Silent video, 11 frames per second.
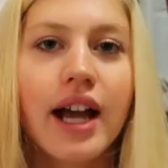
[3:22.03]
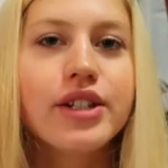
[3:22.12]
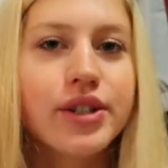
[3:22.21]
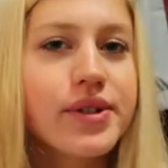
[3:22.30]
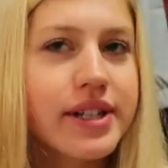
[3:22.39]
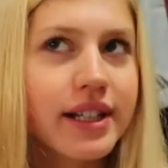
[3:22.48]
I
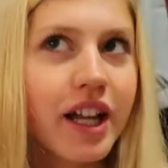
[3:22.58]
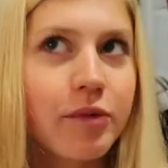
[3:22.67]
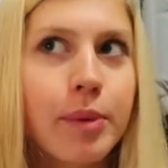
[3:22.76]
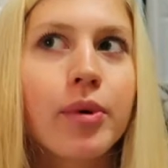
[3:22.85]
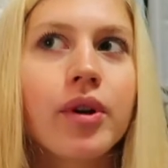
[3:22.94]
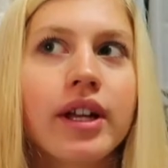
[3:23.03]
do see a lot of
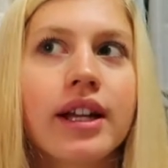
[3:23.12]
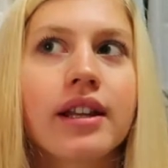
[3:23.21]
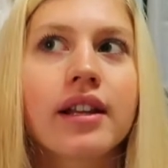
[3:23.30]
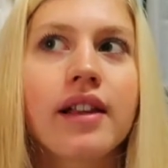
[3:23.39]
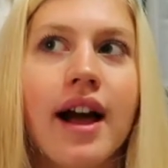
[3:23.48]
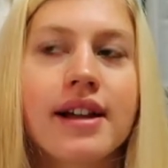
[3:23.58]
people in
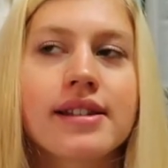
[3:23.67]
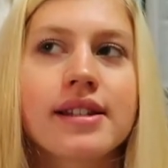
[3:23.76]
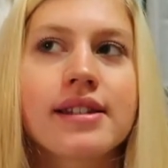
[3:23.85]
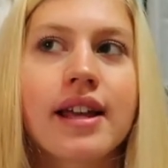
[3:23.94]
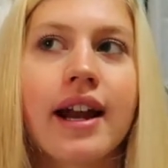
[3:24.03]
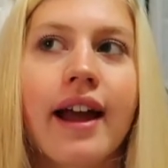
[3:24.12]
the
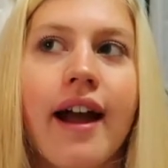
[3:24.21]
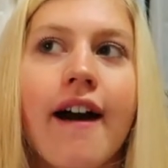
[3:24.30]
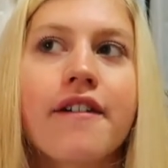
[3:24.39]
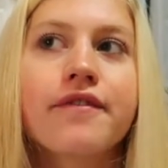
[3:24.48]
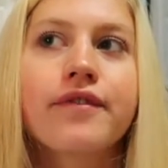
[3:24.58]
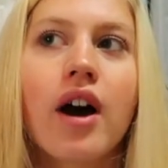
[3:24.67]
classes that I
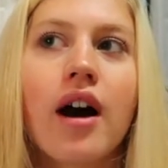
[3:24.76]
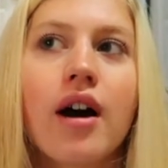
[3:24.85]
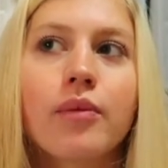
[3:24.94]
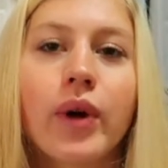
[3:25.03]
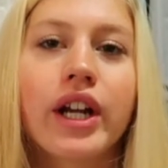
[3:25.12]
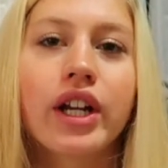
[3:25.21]
have
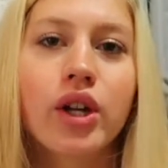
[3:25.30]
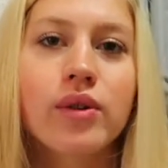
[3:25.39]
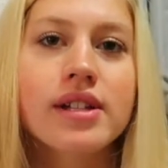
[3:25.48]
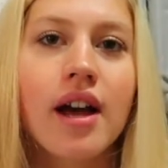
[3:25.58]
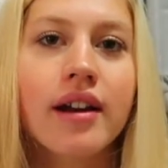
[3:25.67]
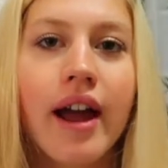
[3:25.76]
writing
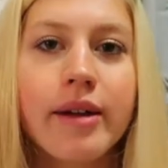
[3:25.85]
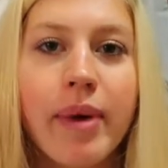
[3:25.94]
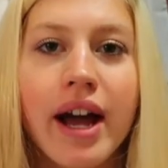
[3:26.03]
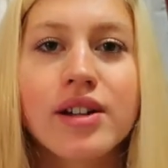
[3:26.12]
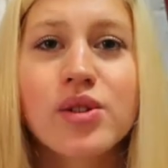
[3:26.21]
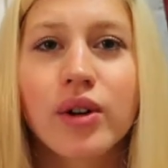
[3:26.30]
notes on
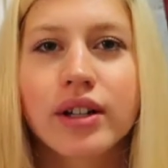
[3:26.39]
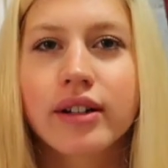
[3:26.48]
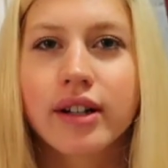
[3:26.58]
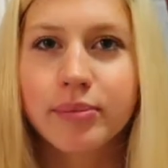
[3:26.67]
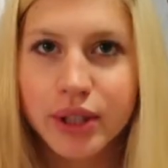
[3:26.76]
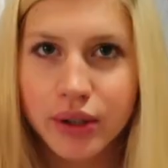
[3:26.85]
iPads or on their
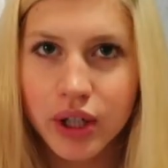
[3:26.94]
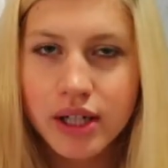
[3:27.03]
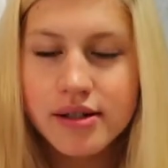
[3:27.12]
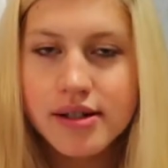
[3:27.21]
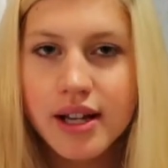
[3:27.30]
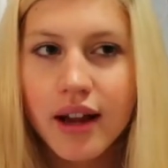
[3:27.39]

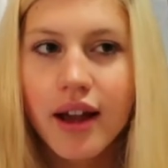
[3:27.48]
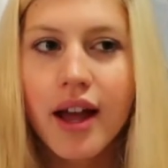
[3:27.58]
computers.